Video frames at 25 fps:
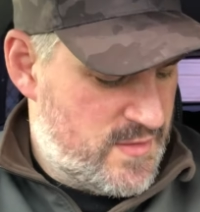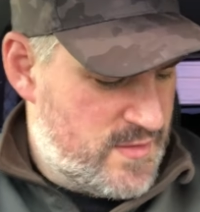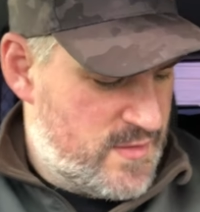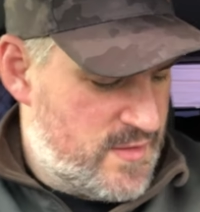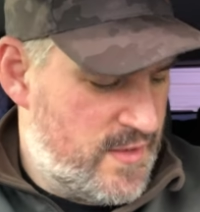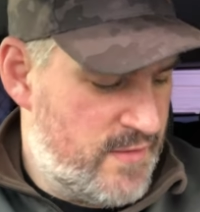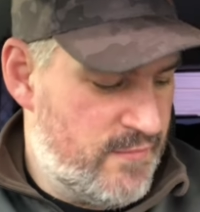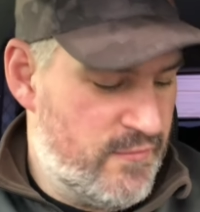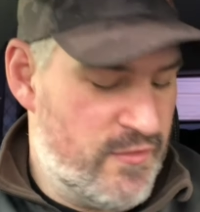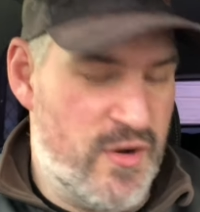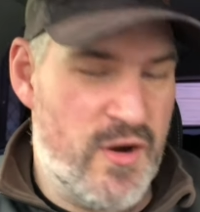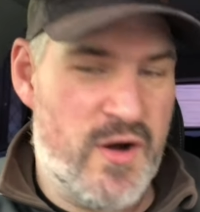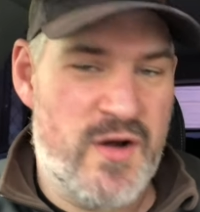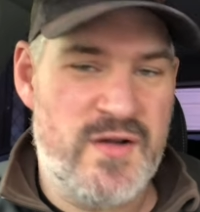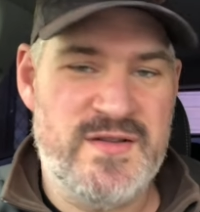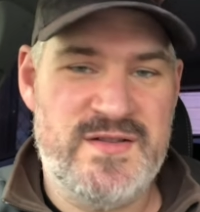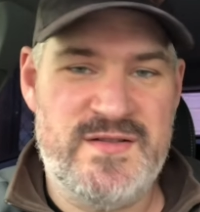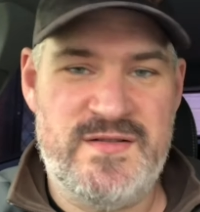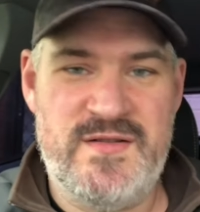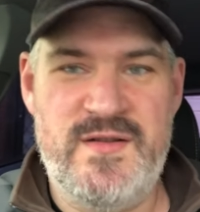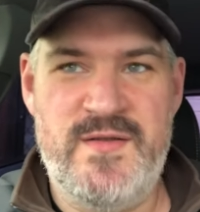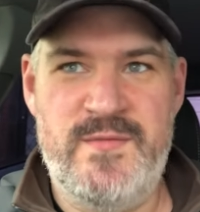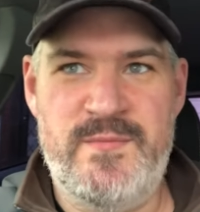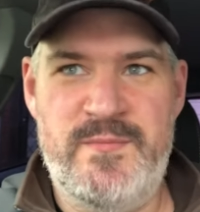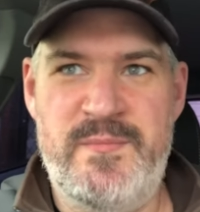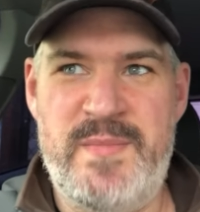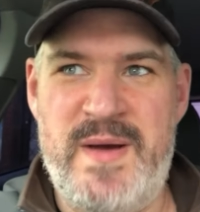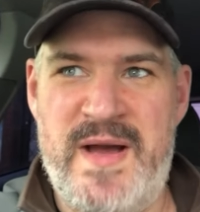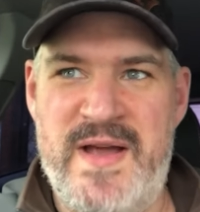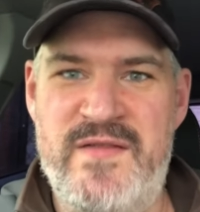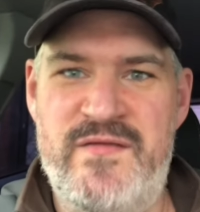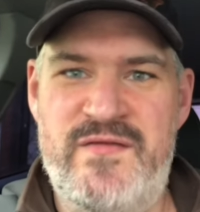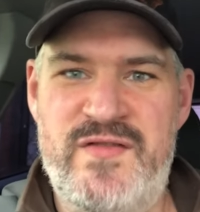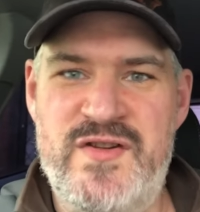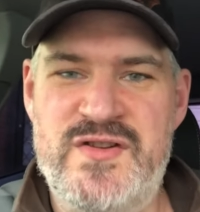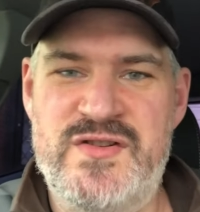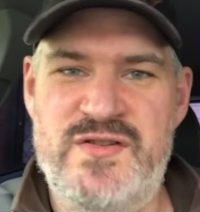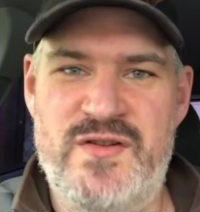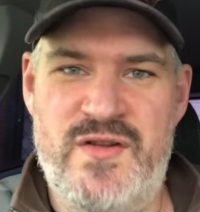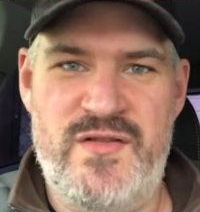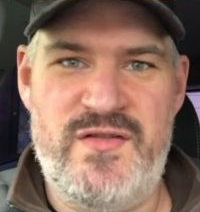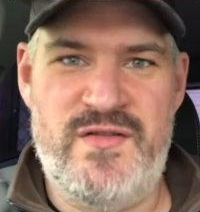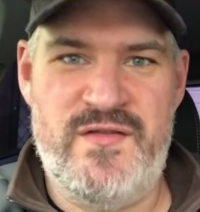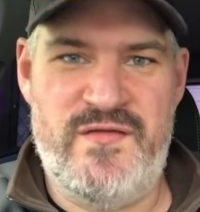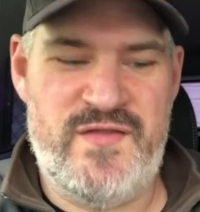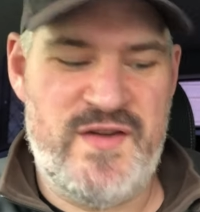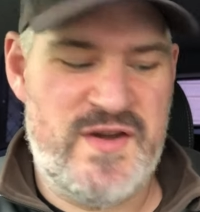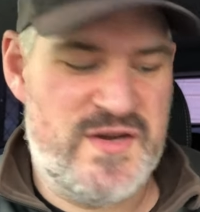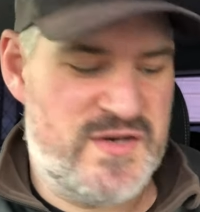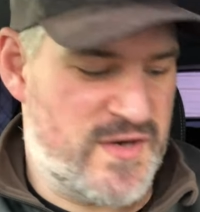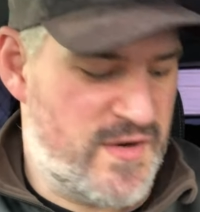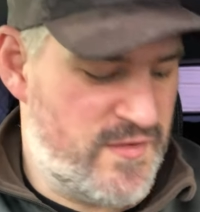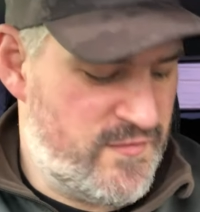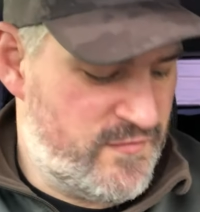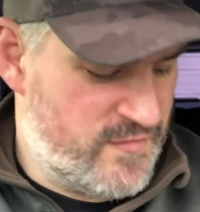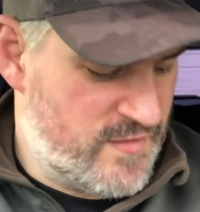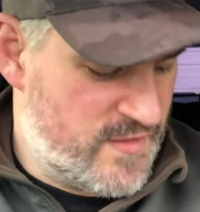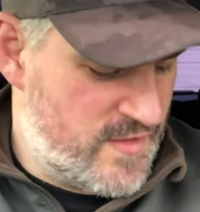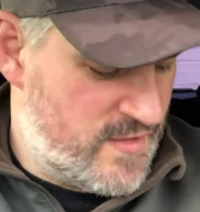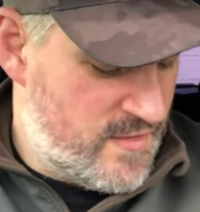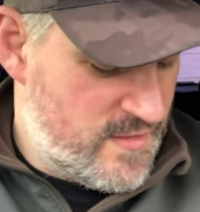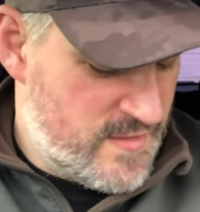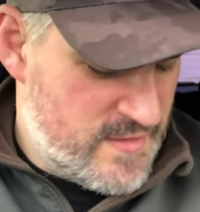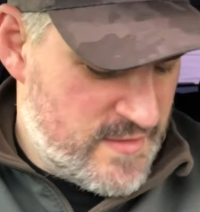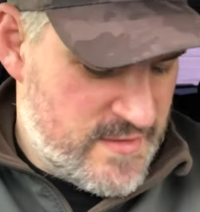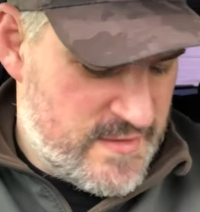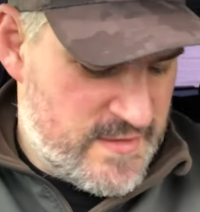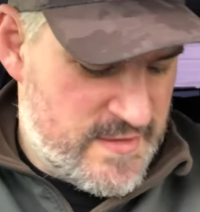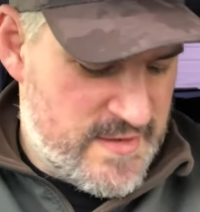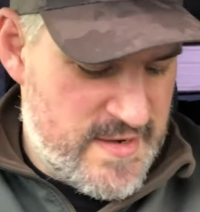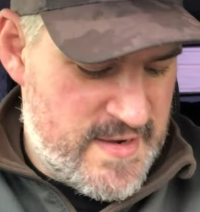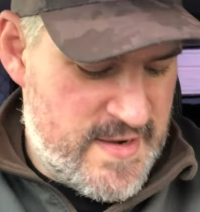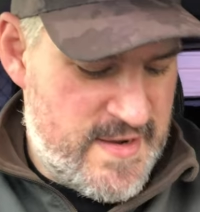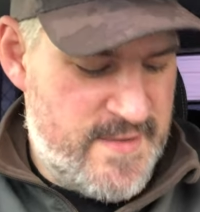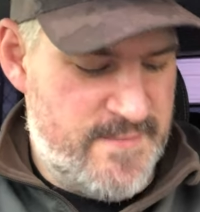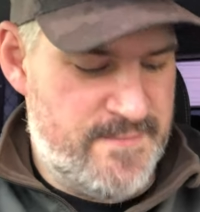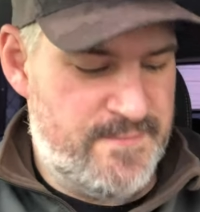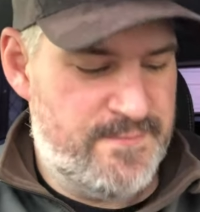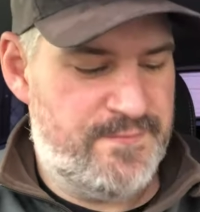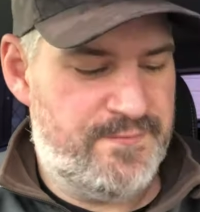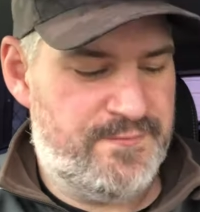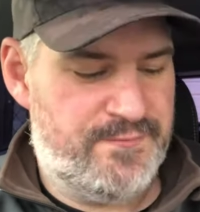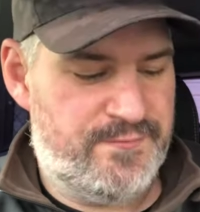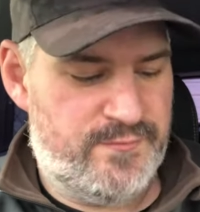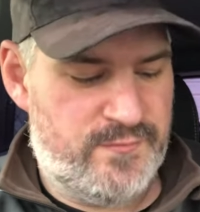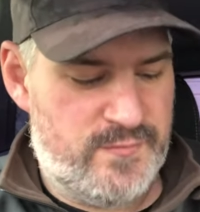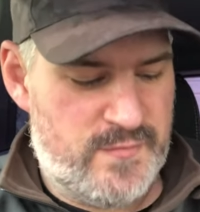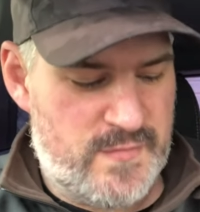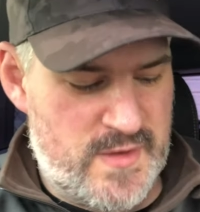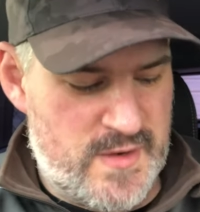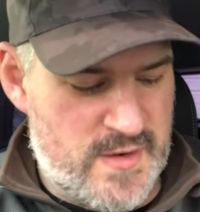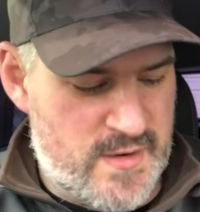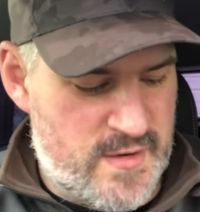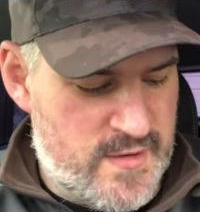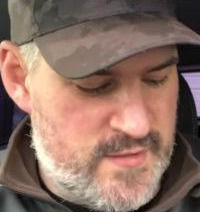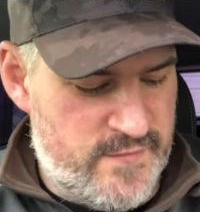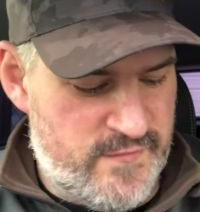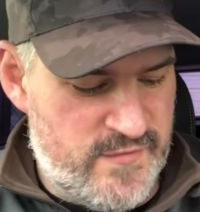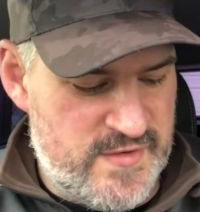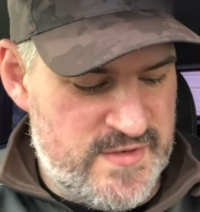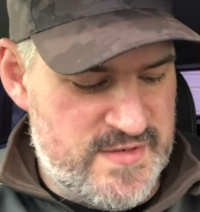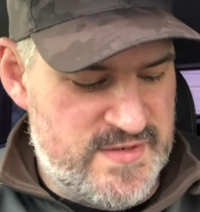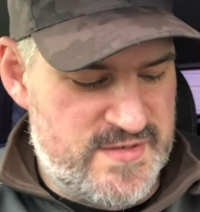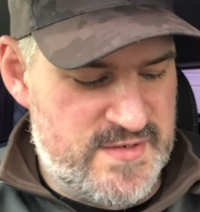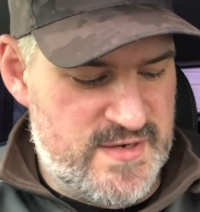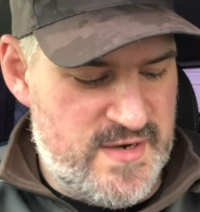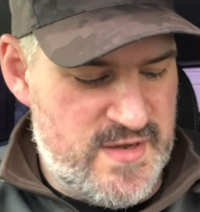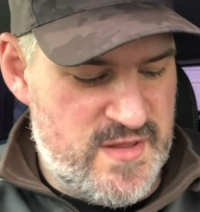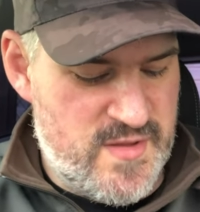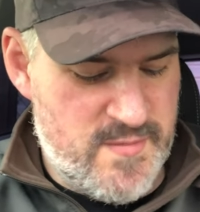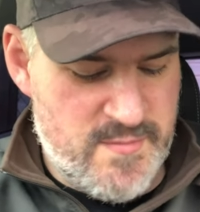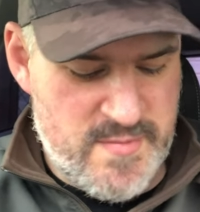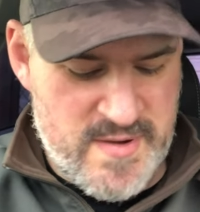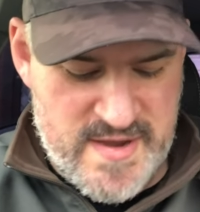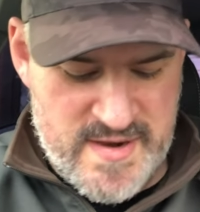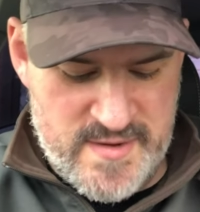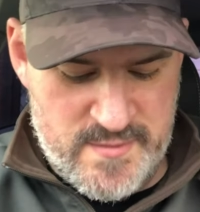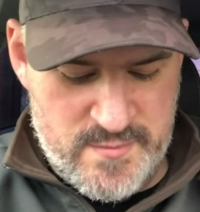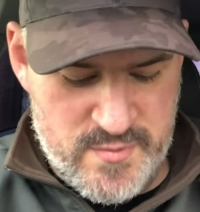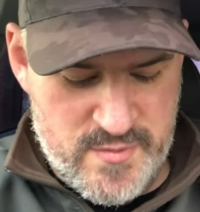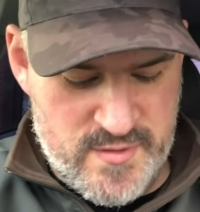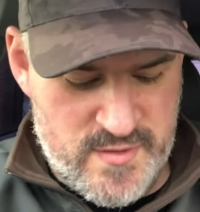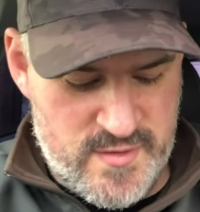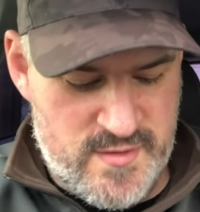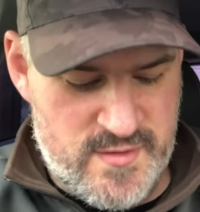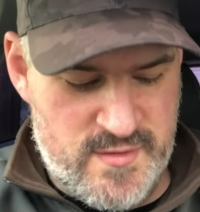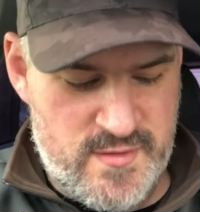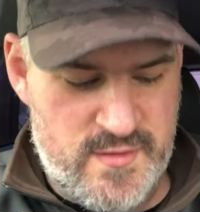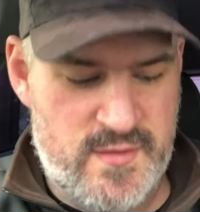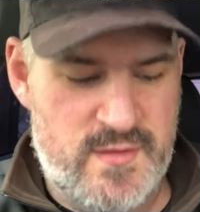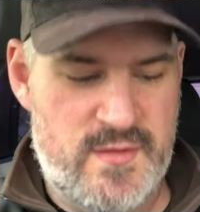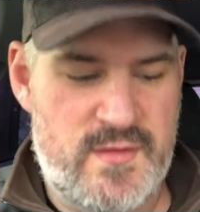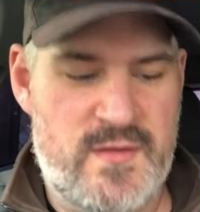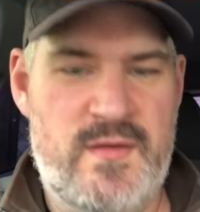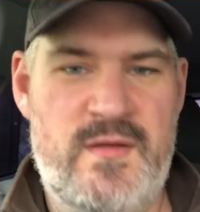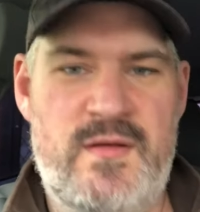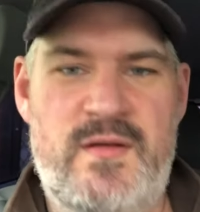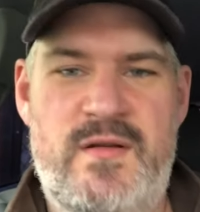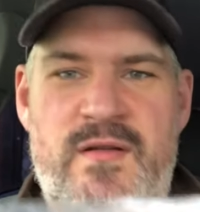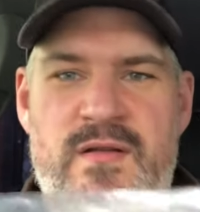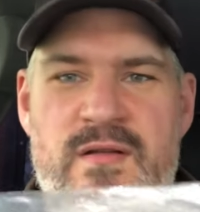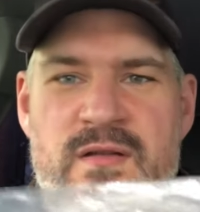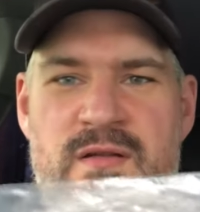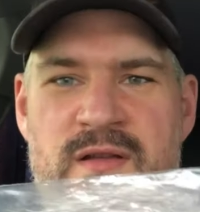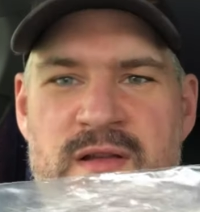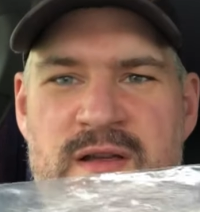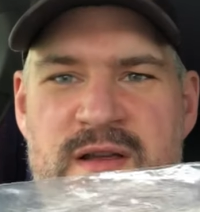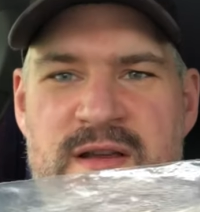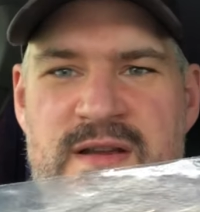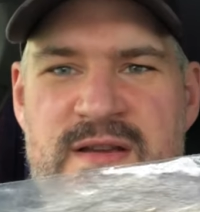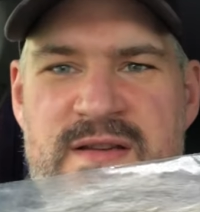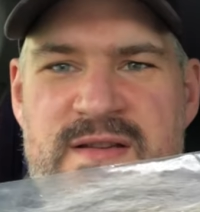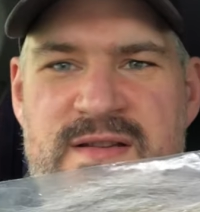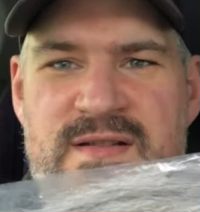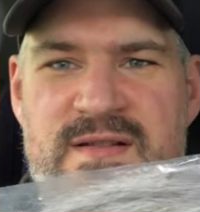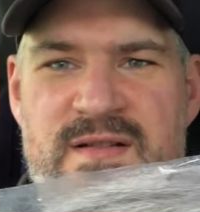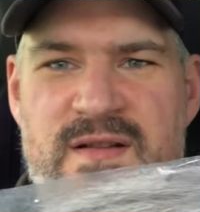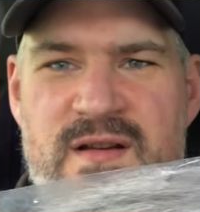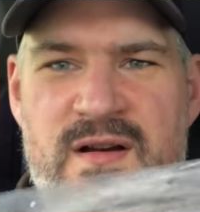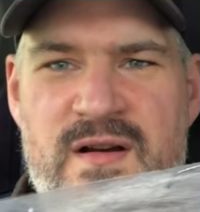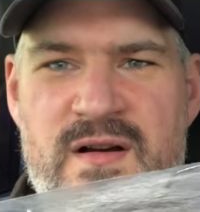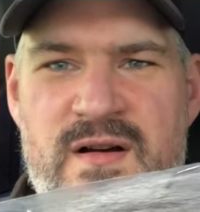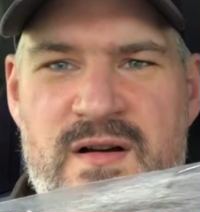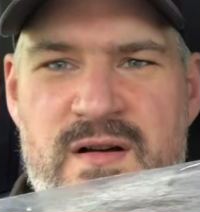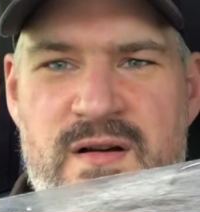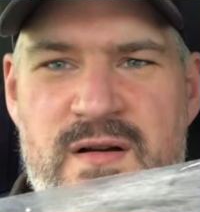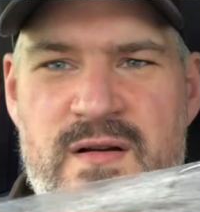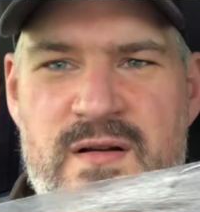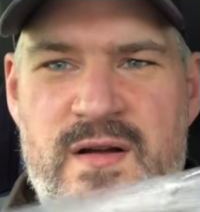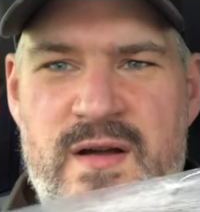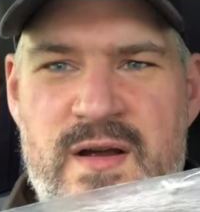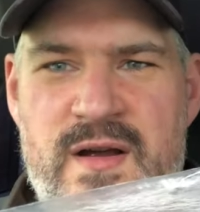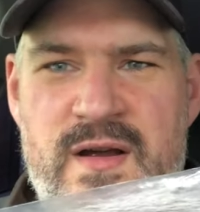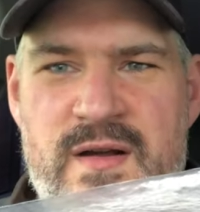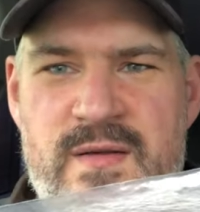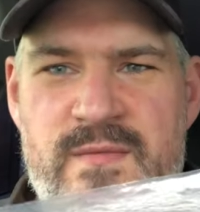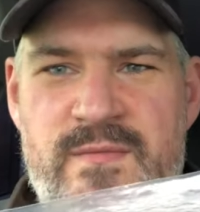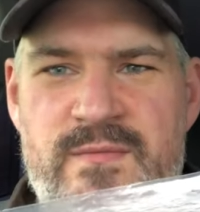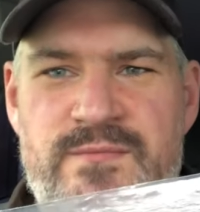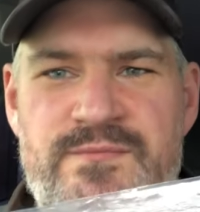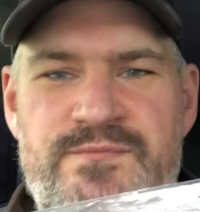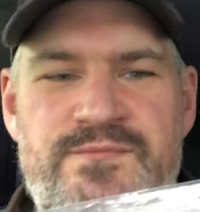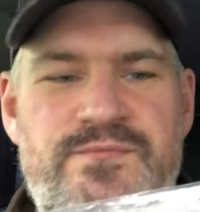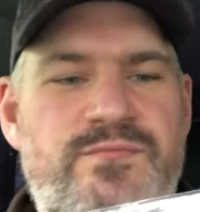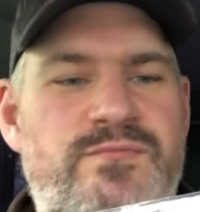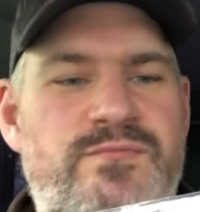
in regards to bait fish, not the fish, hopefully. I don't know if you can see in the bag, but these are... I can't